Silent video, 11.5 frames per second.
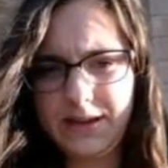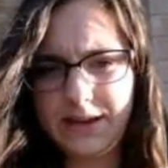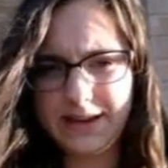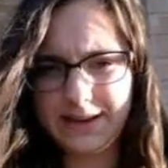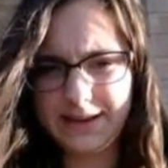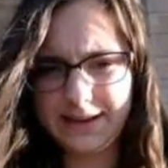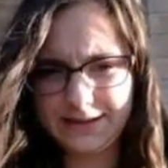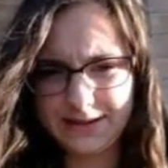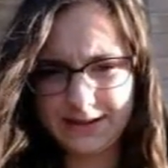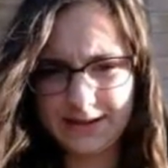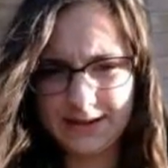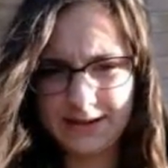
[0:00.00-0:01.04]

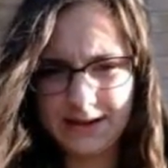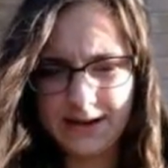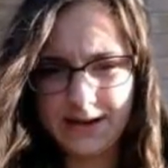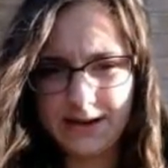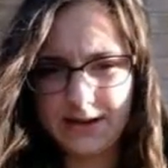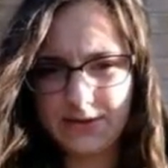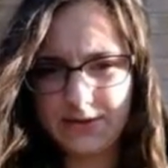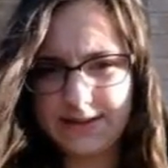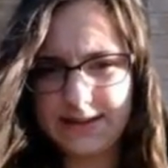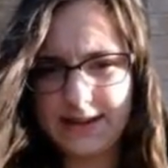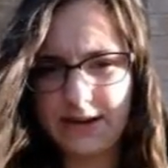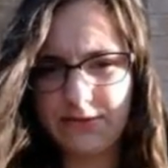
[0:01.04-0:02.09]
and you can
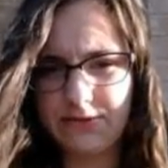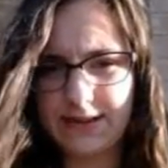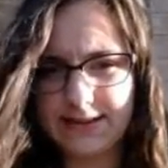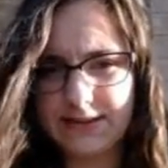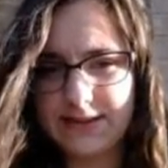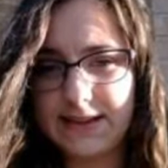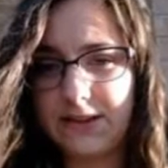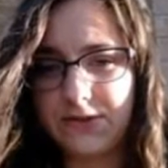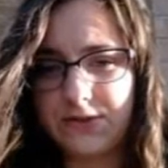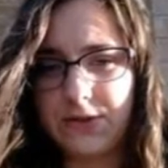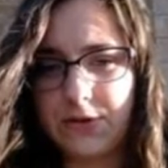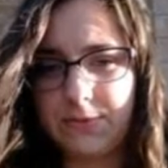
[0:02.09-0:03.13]
see how that skin is
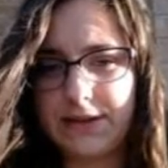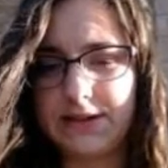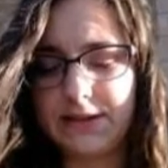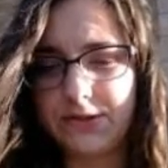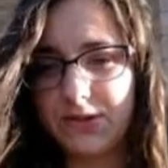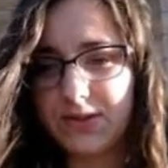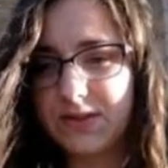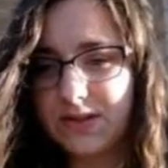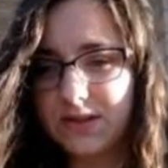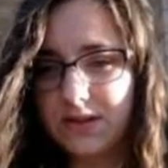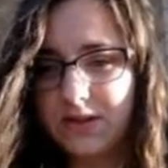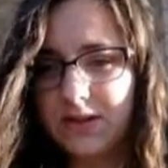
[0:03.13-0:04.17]
just open.
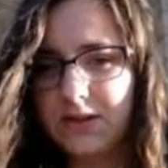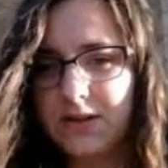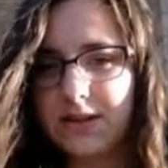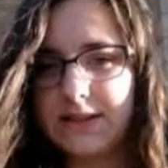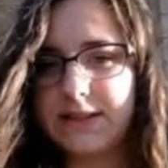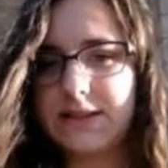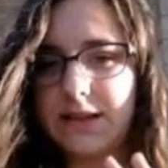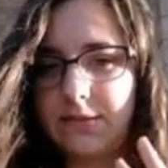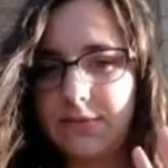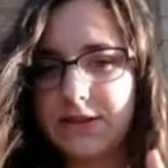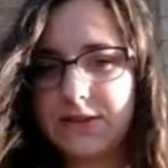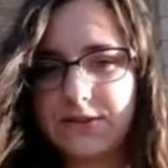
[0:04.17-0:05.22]
It's
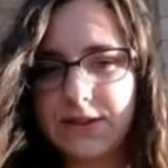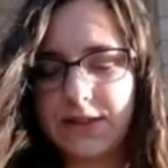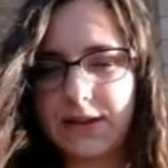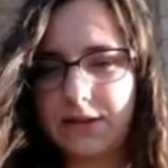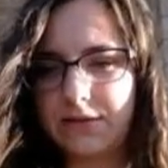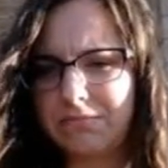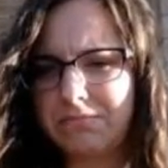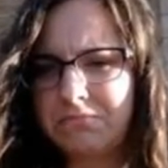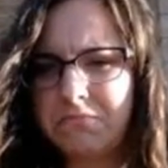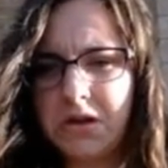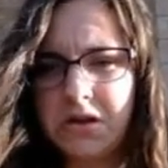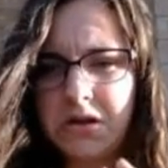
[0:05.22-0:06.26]
seamless. There's
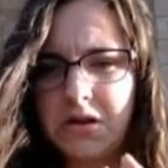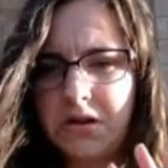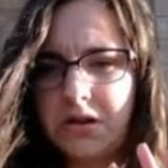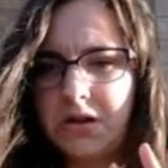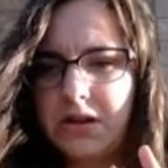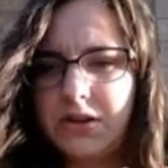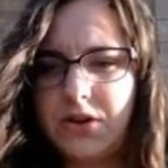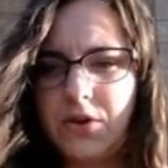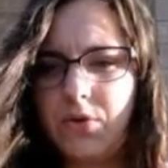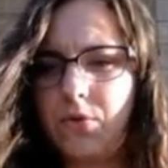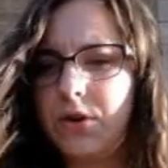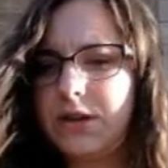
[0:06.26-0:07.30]

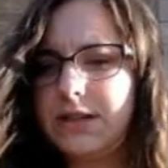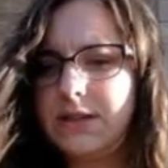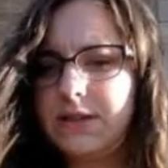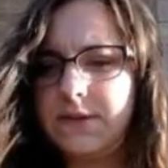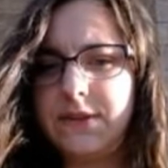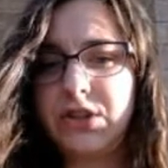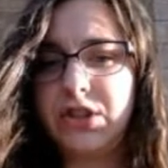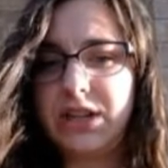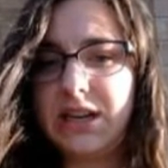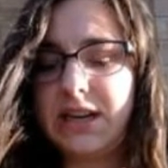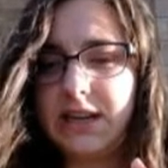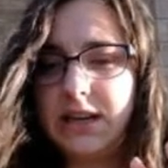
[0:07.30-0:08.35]
no
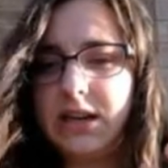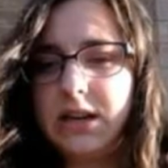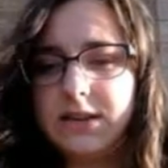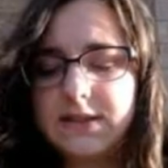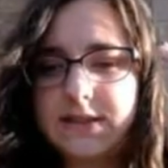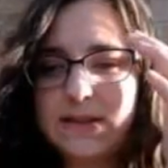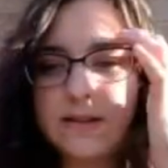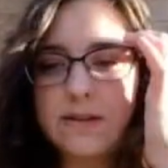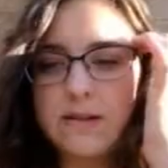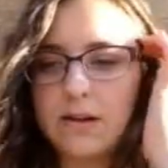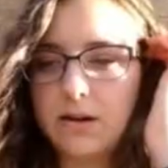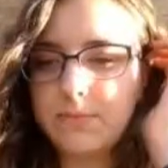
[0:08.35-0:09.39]
division in it. It's
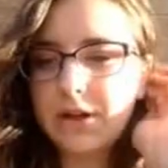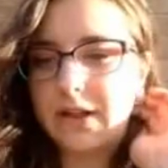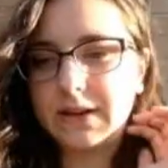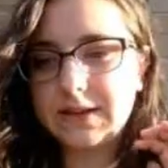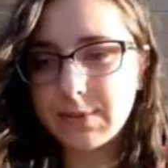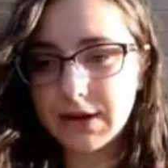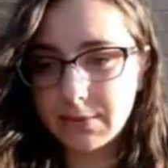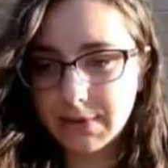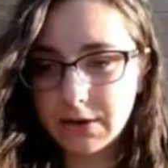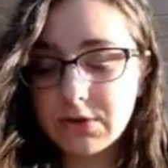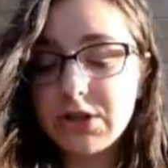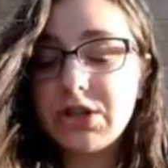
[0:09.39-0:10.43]
not like a spider
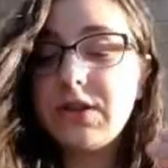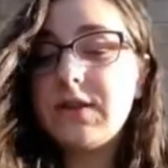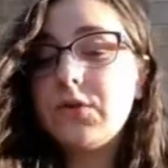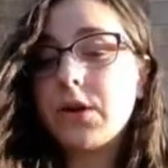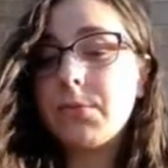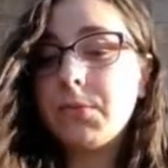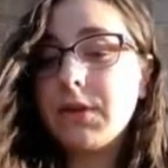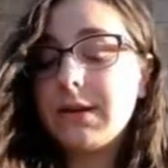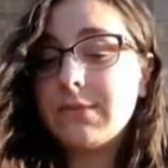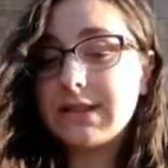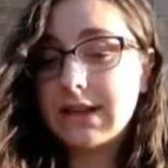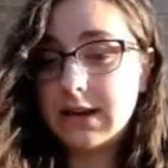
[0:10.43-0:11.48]
bite, which it is normally
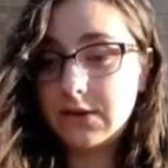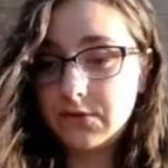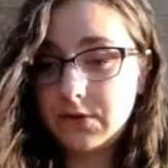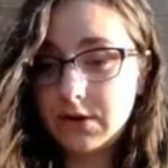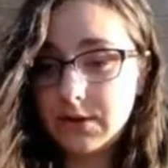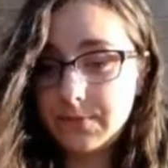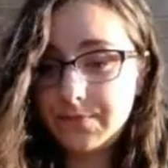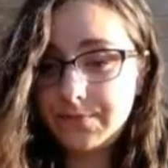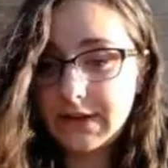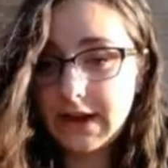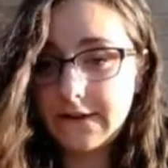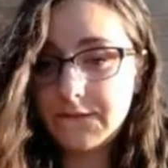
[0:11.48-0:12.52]
mistaken for
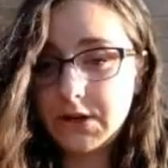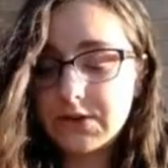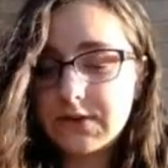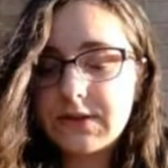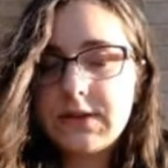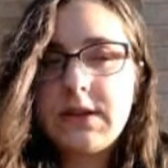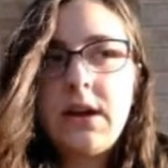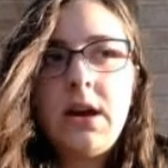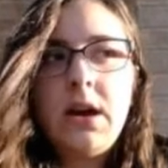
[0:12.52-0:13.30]
at first.